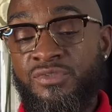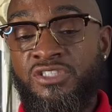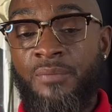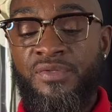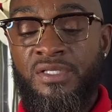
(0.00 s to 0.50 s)

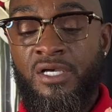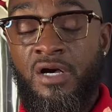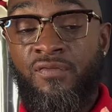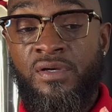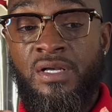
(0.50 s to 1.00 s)
something
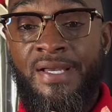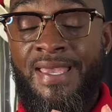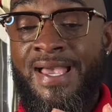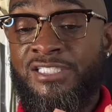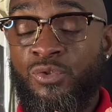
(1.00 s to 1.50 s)
of a
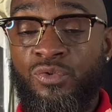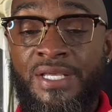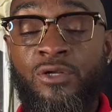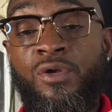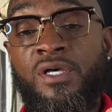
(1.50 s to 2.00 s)
actual,
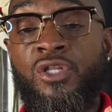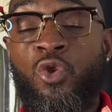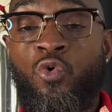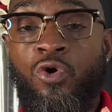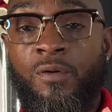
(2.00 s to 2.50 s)
not on
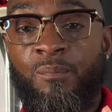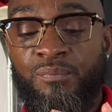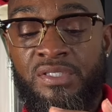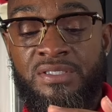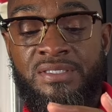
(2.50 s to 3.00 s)
allure,
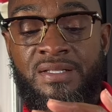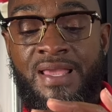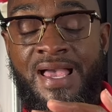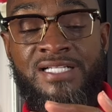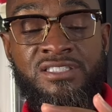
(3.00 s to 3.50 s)
but
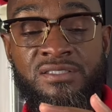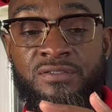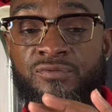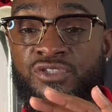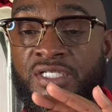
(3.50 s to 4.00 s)
actually
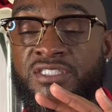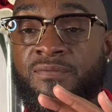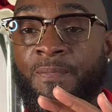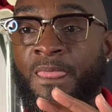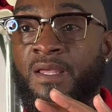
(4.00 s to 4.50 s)
just
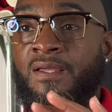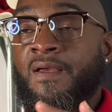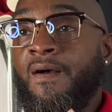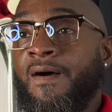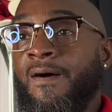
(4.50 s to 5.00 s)

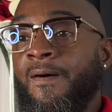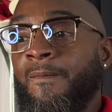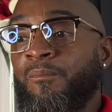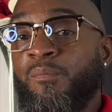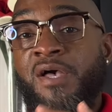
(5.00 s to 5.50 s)

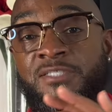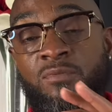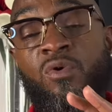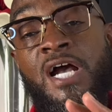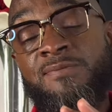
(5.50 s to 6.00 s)

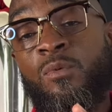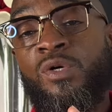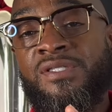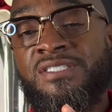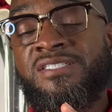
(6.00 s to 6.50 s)
mesmerized with
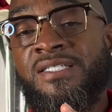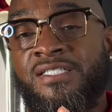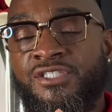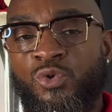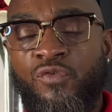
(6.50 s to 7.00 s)
what this scent
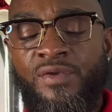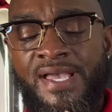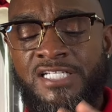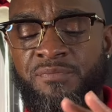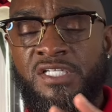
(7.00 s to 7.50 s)
can do. If you
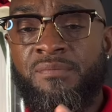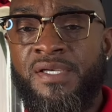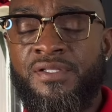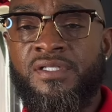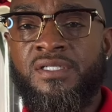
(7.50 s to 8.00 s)
ask many
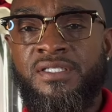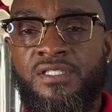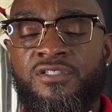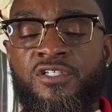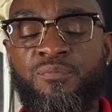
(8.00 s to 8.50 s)
men in the
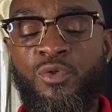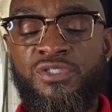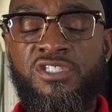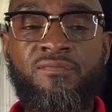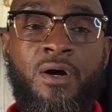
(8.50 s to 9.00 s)

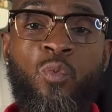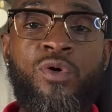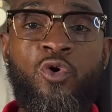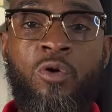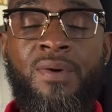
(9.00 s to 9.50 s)
community about
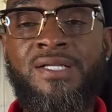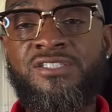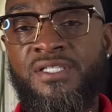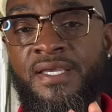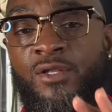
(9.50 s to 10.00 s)
what Ormonde
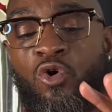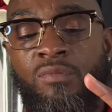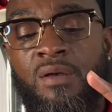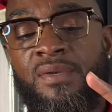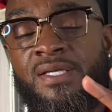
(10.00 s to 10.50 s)
Jayne and
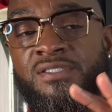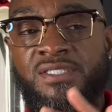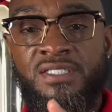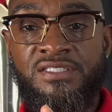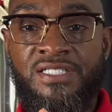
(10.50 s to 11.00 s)
Ormonde Man
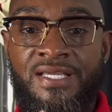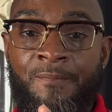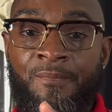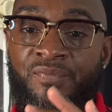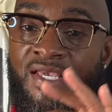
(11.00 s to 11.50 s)
does,
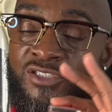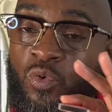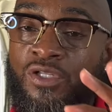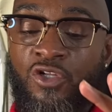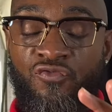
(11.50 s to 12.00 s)
it's one
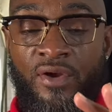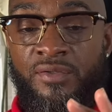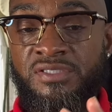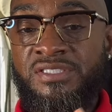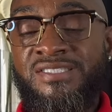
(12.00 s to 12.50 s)
of those
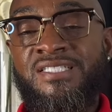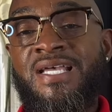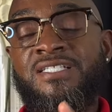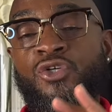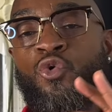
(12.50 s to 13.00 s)
fragrances that just
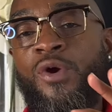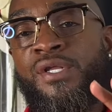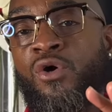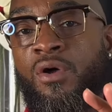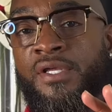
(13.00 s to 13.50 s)
has a great
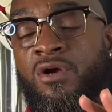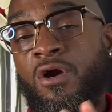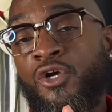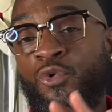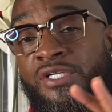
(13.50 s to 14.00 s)
calling
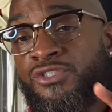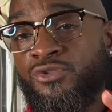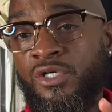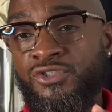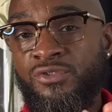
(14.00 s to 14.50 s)
card, great
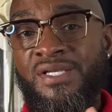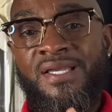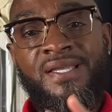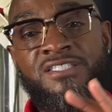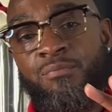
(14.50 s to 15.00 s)
structure.
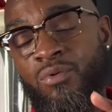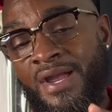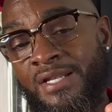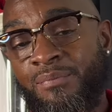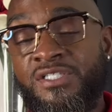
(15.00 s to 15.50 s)
It's
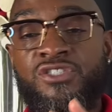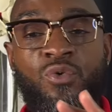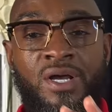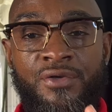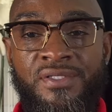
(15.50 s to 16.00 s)
bright, but it's
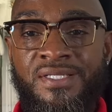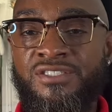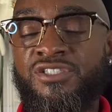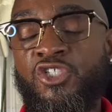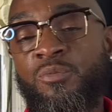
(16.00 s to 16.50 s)
grounded. It's
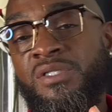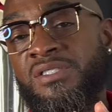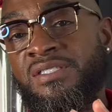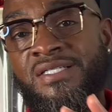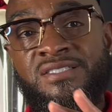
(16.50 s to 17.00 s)

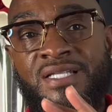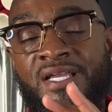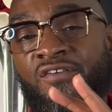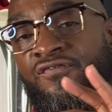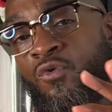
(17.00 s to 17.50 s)
gentlemanly. It's like
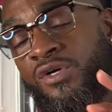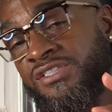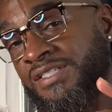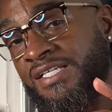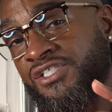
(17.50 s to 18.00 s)
a
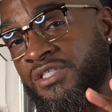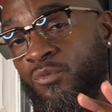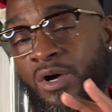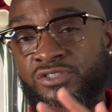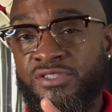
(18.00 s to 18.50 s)
forestation
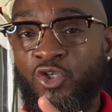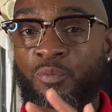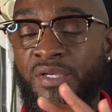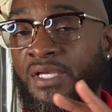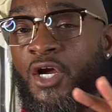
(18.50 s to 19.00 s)
while still
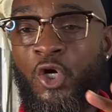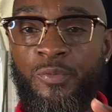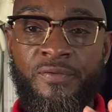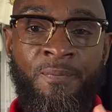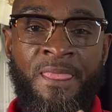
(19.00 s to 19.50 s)
being
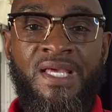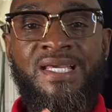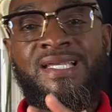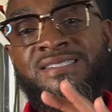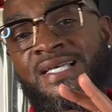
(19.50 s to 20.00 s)
urban.
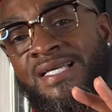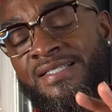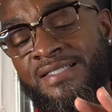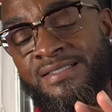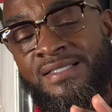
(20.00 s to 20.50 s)
It's
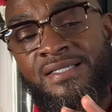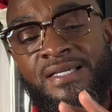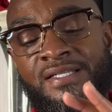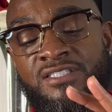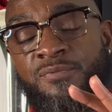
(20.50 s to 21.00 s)
elegant,
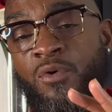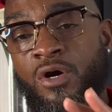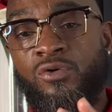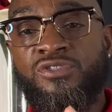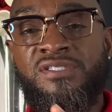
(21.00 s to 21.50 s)
and it
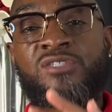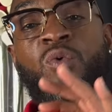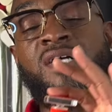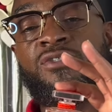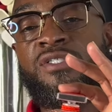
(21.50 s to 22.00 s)
sparkles. And that's
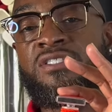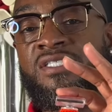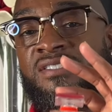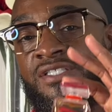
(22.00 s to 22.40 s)
why it's on this list of the